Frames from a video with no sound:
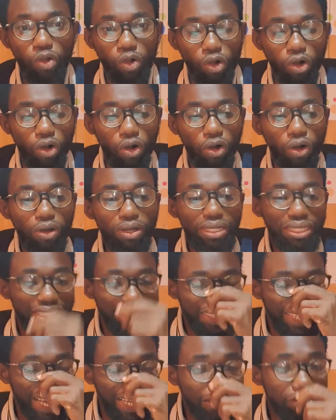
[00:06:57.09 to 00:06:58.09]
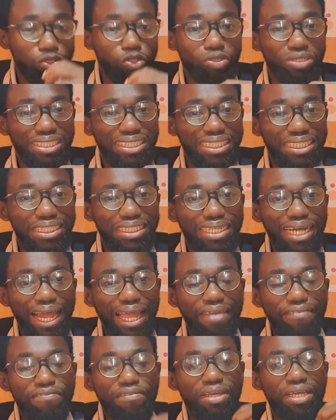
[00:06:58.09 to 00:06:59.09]
or that you
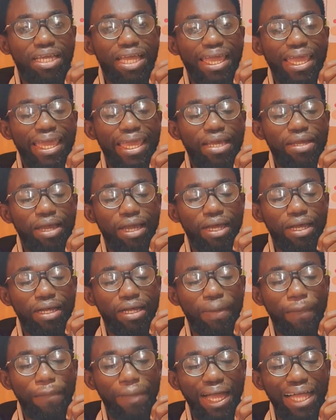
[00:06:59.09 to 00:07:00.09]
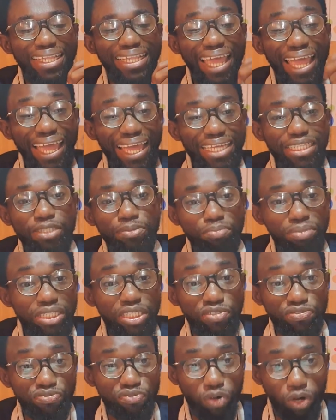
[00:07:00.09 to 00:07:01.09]
derive an end
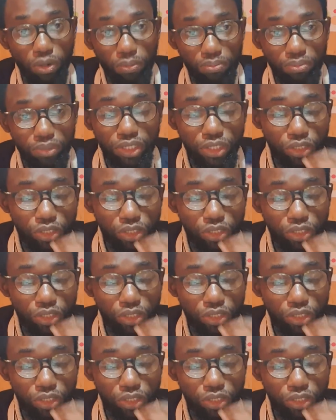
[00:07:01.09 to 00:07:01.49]
meet from.